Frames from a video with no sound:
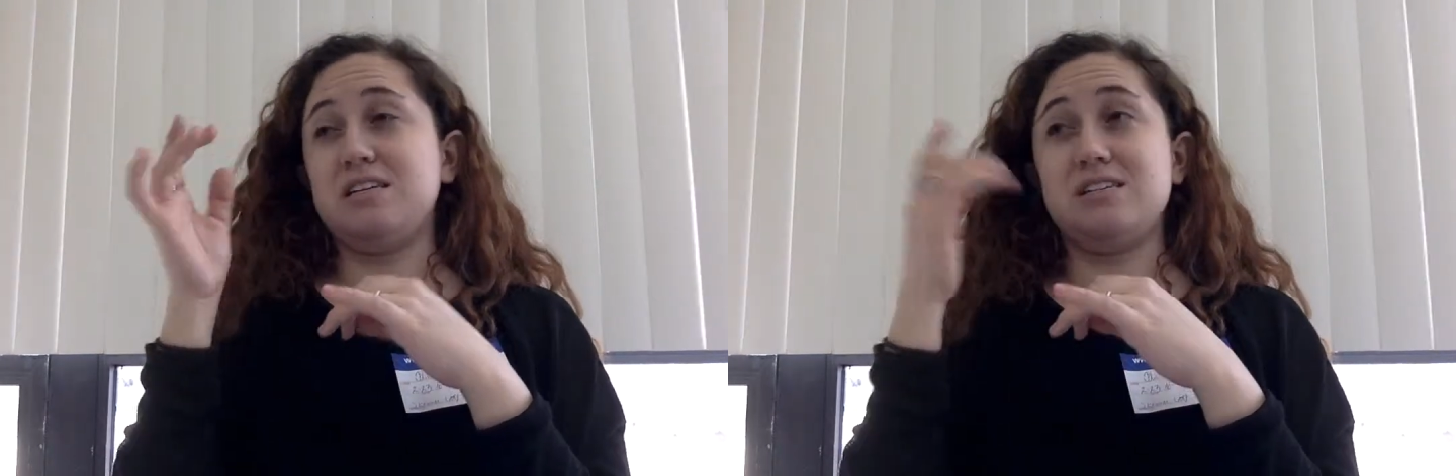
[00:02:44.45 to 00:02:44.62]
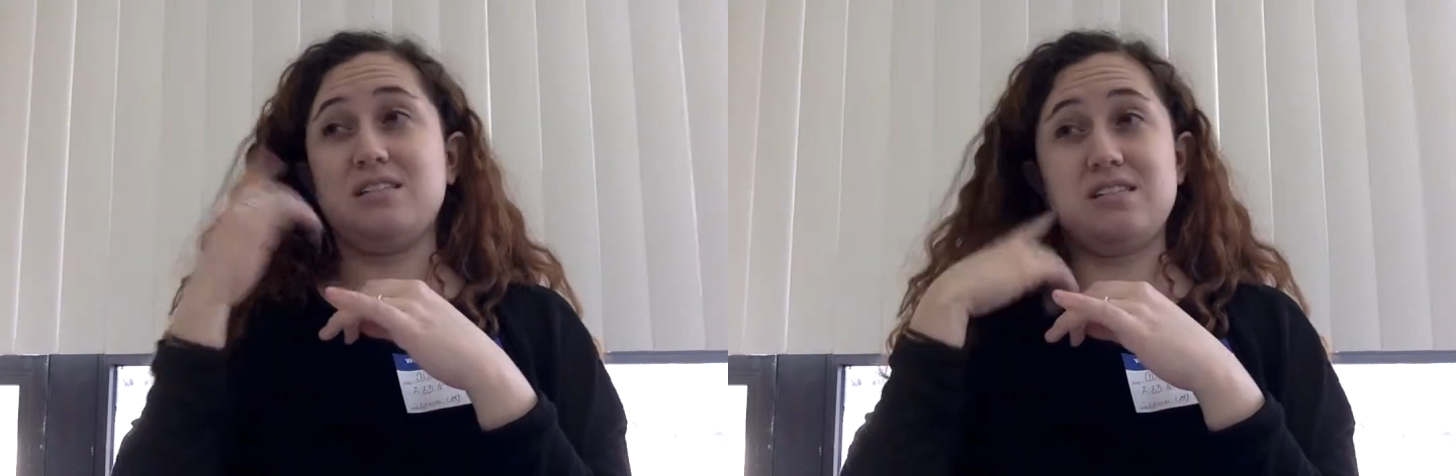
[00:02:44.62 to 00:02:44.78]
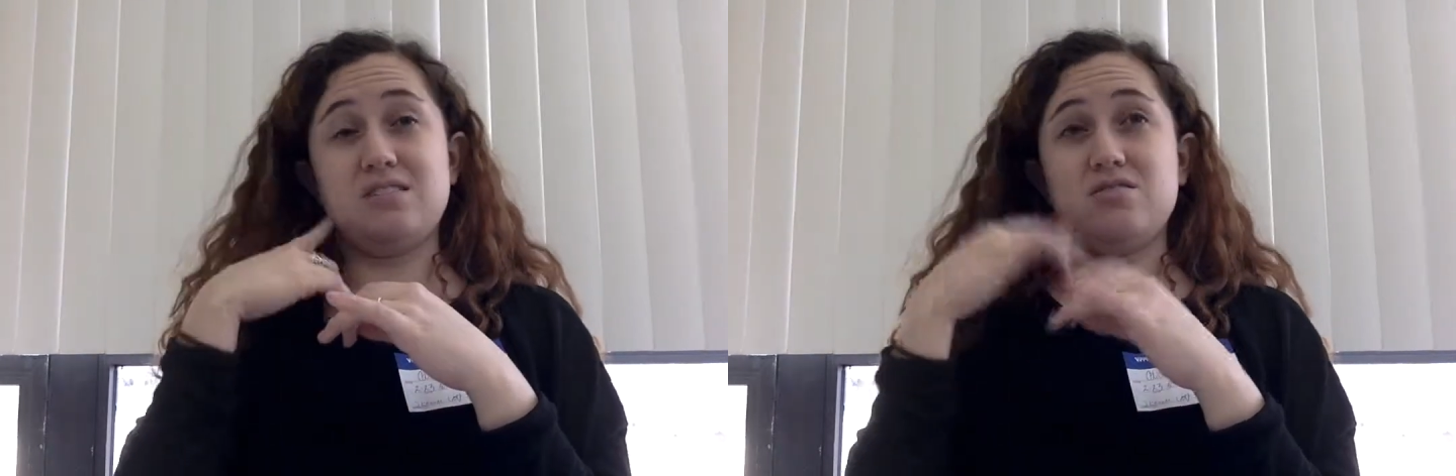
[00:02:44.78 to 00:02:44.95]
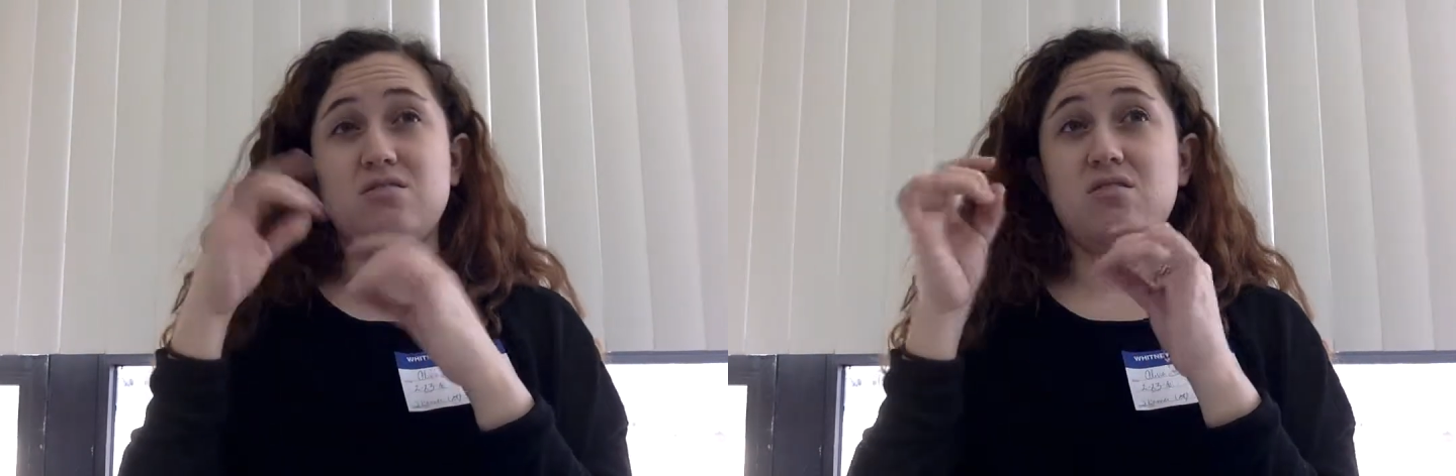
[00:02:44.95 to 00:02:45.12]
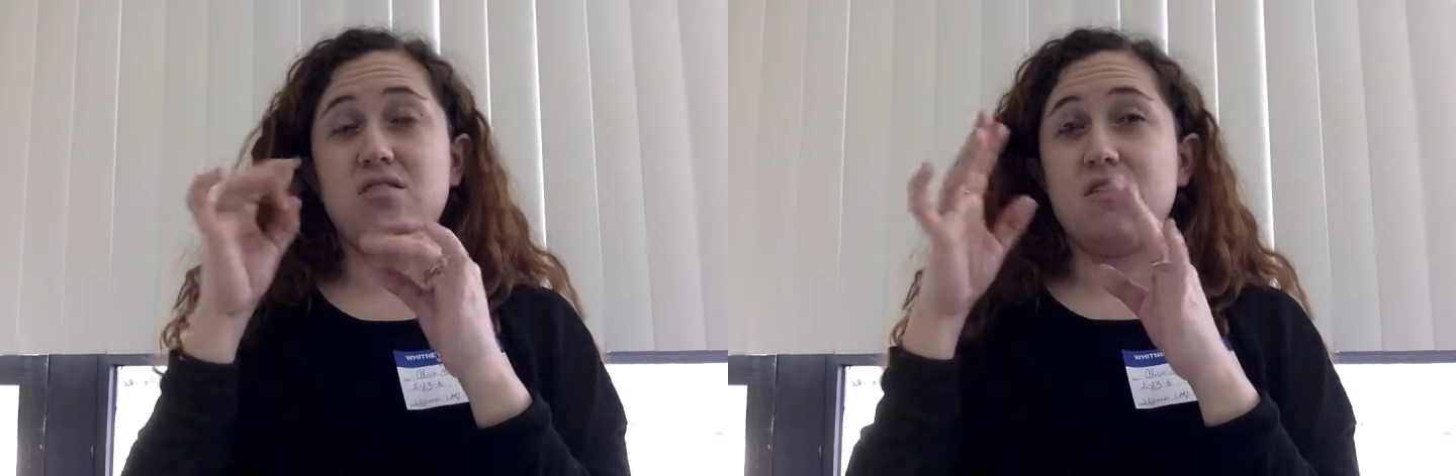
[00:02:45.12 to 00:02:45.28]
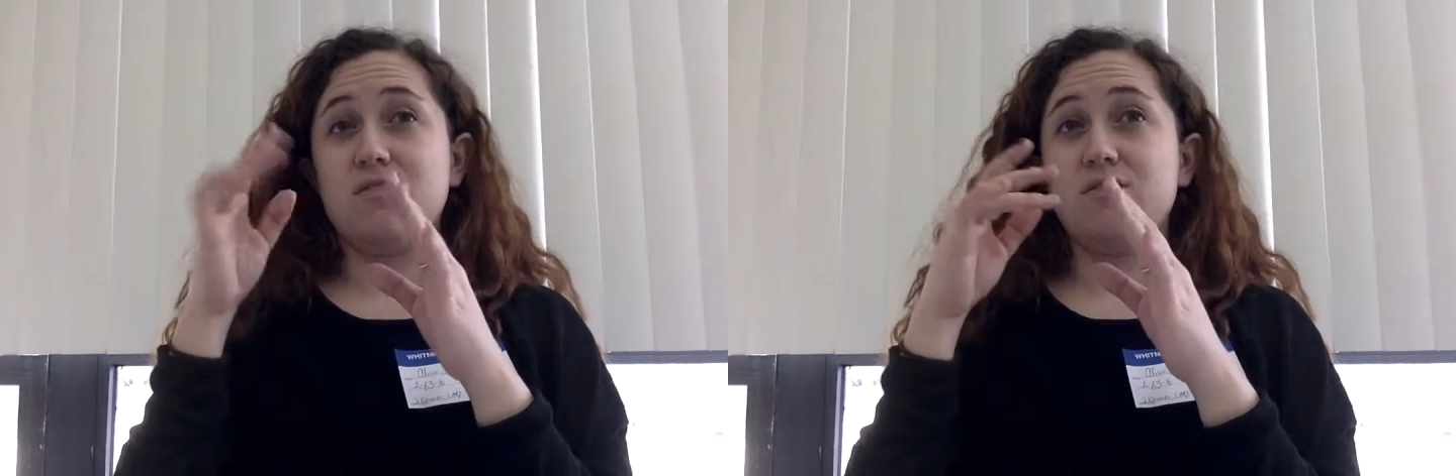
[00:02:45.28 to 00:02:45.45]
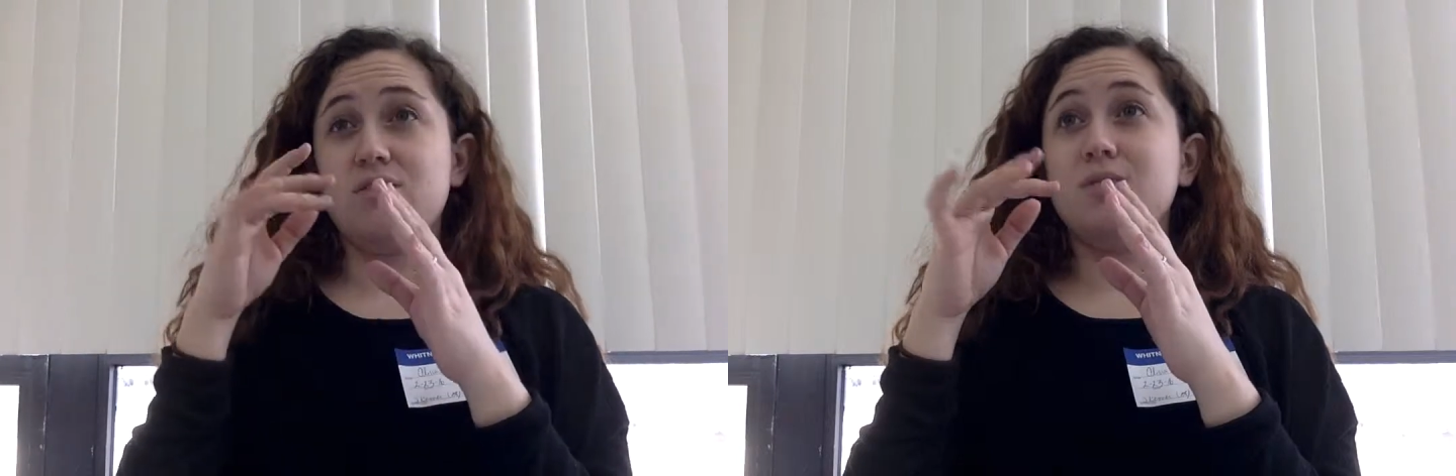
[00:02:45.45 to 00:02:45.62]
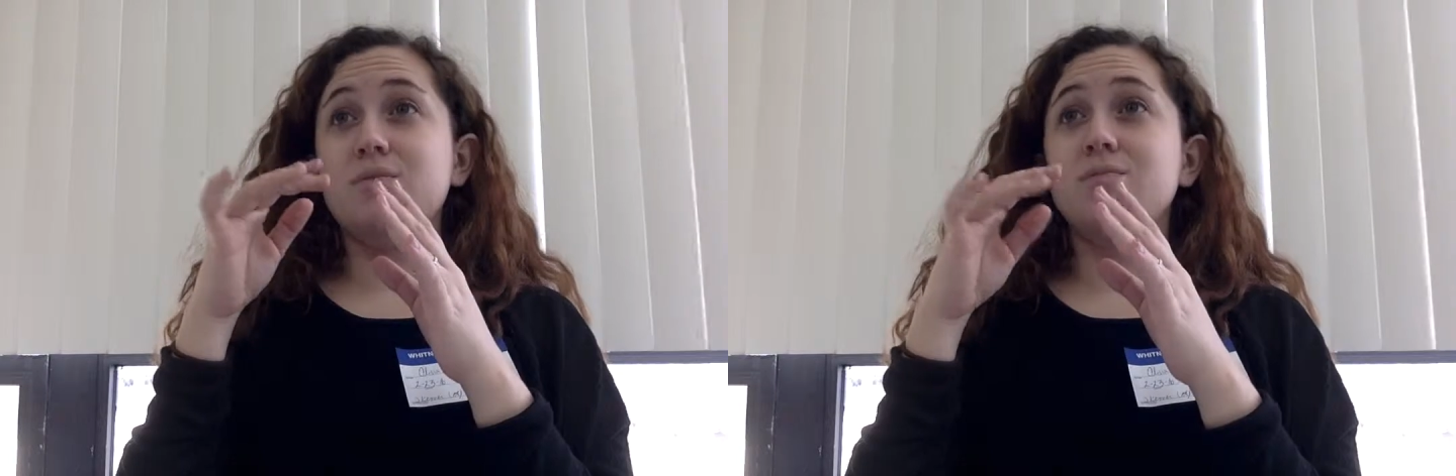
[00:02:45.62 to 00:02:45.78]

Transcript: We're going to calculus class.